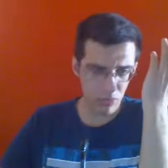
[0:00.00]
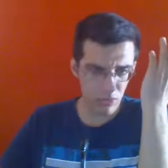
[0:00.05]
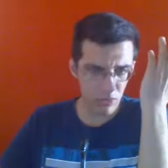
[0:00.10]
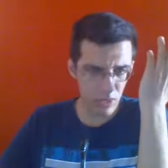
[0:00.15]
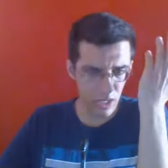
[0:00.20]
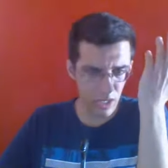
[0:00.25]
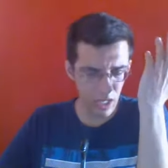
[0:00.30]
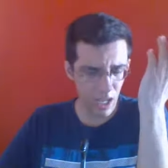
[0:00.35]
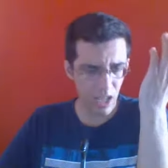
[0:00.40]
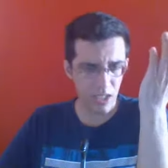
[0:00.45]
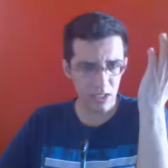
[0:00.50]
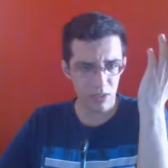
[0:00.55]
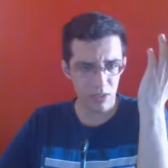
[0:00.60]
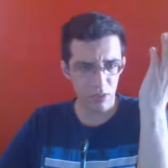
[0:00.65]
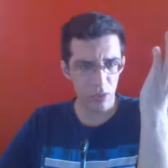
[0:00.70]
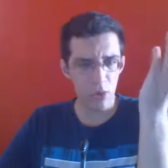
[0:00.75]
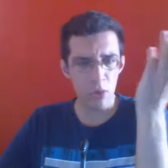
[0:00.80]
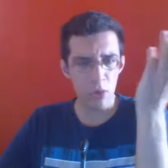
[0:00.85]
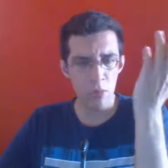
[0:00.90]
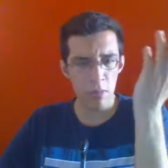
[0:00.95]
the last
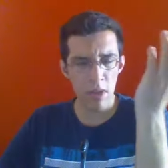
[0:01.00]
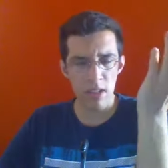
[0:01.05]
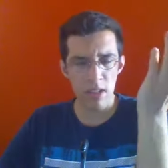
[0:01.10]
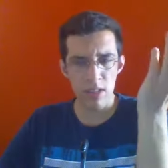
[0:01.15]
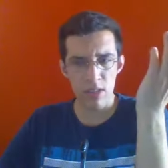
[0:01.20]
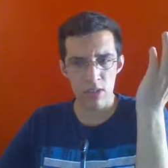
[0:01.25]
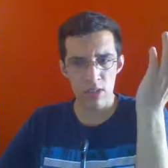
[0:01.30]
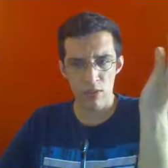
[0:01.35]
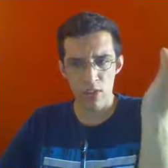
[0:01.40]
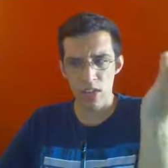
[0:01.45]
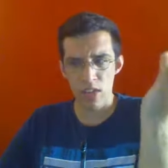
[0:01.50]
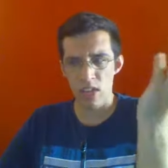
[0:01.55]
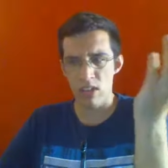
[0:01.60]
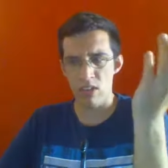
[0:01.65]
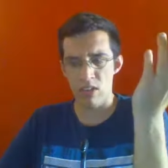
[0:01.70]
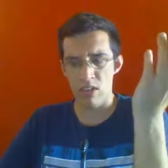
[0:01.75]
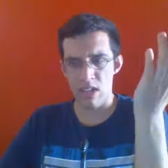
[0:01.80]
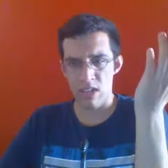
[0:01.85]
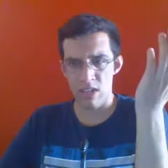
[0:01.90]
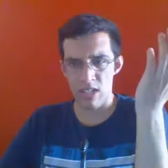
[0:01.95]
few months of the
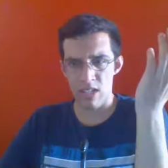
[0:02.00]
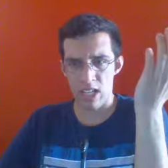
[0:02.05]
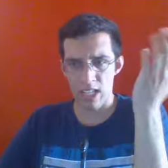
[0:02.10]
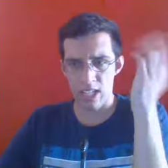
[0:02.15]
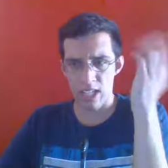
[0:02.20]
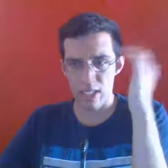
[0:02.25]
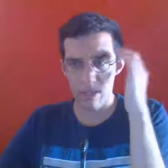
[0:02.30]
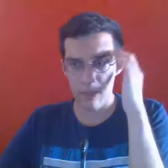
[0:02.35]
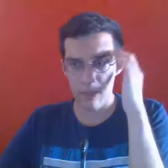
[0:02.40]
year. There's like,